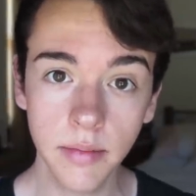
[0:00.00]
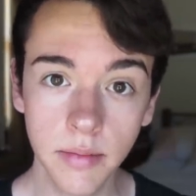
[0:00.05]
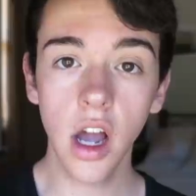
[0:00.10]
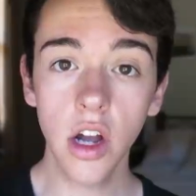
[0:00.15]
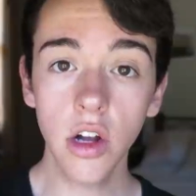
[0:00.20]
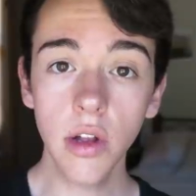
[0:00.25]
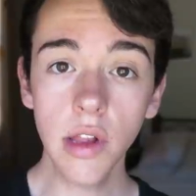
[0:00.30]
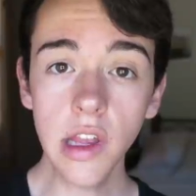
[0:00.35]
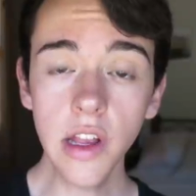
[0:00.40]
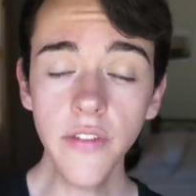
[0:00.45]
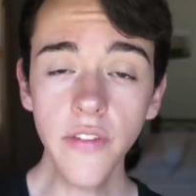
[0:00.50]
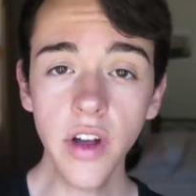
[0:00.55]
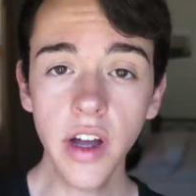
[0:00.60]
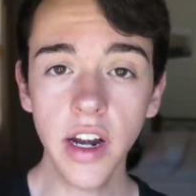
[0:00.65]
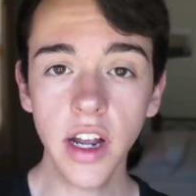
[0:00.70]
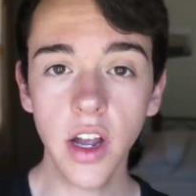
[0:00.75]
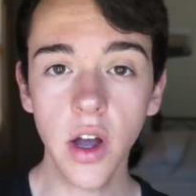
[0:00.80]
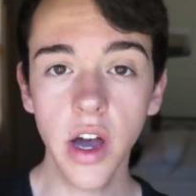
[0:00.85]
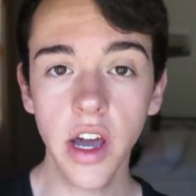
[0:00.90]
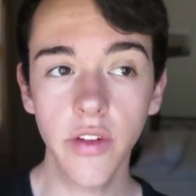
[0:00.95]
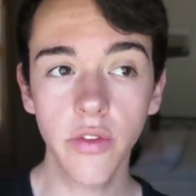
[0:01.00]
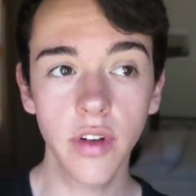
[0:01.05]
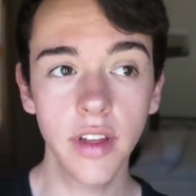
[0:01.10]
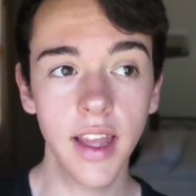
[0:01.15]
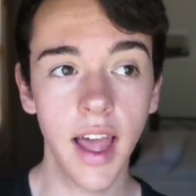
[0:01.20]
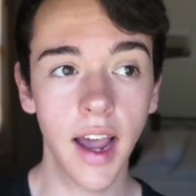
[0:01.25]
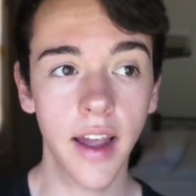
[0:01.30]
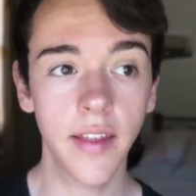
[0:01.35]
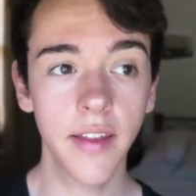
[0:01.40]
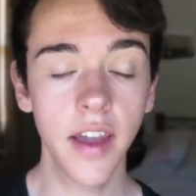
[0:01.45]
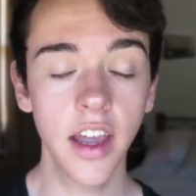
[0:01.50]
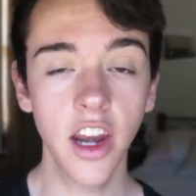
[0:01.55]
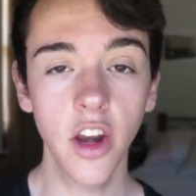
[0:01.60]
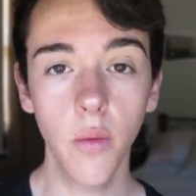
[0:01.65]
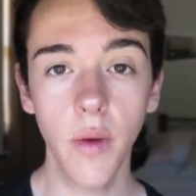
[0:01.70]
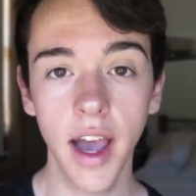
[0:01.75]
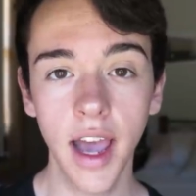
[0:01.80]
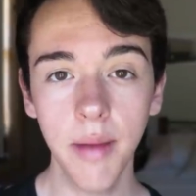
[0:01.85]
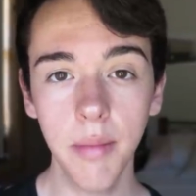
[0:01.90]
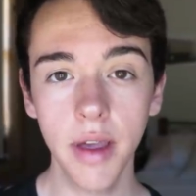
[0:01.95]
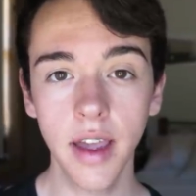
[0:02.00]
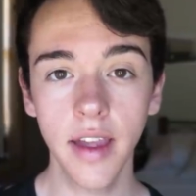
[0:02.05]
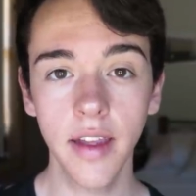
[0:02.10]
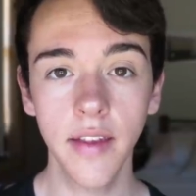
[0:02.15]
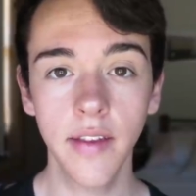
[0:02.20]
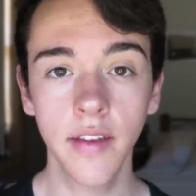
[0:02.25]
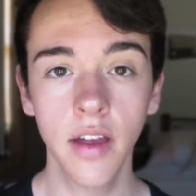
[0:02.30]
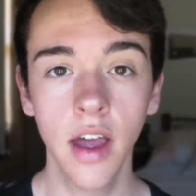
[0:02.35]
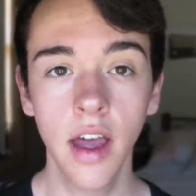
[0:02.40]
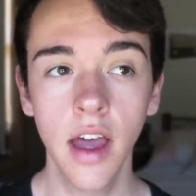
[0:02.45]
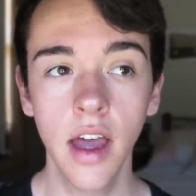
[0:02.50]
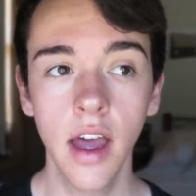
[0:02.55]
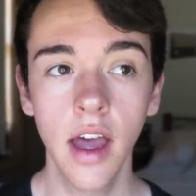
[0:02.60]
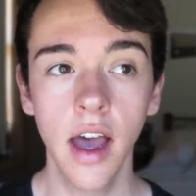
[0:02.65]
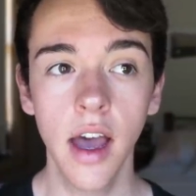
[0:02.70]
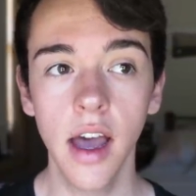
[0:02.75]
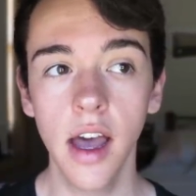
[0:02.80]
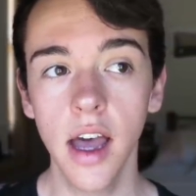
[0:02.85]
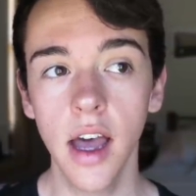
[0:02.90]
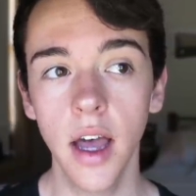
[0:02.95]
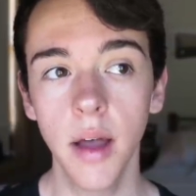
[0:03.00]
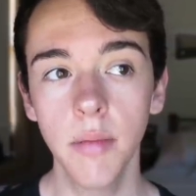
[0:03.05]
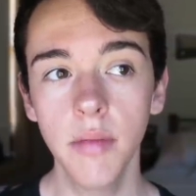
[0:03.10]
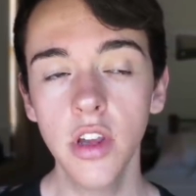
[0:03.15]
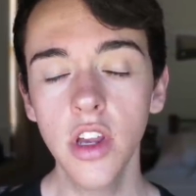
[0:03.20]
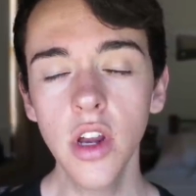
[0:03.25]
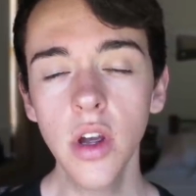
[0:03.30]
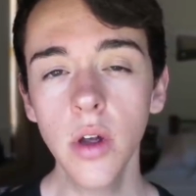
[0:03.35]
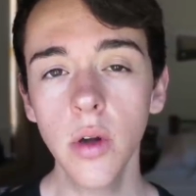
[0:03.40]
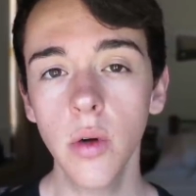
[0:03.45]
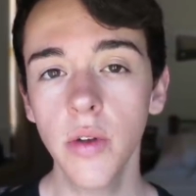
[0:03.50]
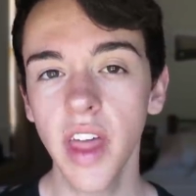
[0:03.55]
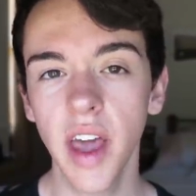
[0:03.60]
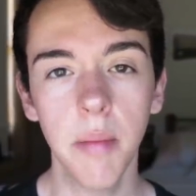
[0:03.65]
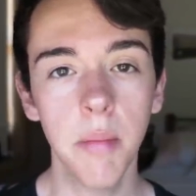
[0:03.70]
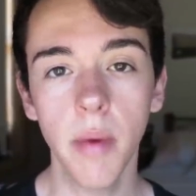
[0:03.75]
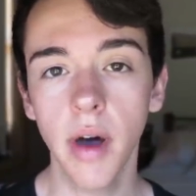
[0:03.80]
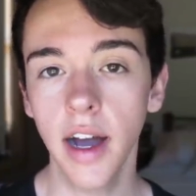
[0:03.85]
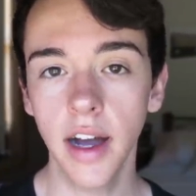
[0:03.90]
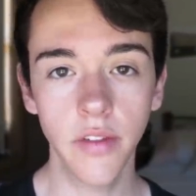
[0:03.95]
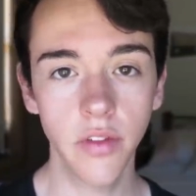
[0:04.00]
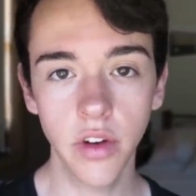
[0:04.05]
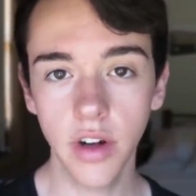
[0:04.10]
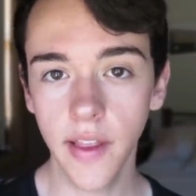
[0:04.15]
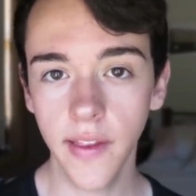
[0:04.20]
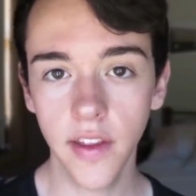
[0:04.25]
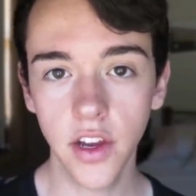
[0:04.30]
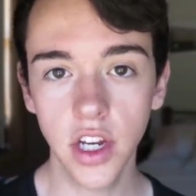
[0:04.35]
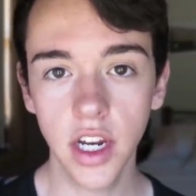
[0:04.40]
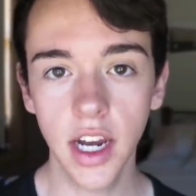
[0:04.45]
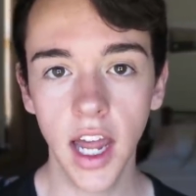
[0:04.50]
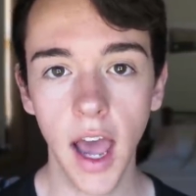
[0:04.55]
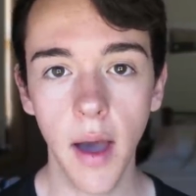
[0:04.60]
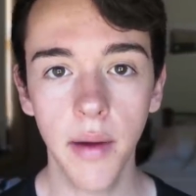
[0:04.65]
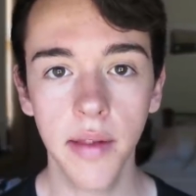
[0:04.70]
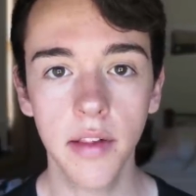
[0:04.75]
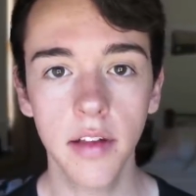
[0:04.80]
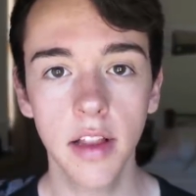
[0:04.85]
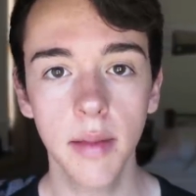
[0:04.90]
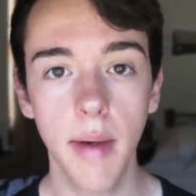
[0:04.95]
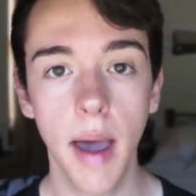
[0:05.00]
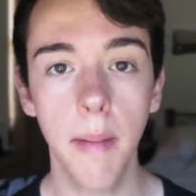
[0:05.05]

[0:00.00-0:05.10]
I also find it kind of relaxing in a way because you know, all that mindfulness shit, how it's all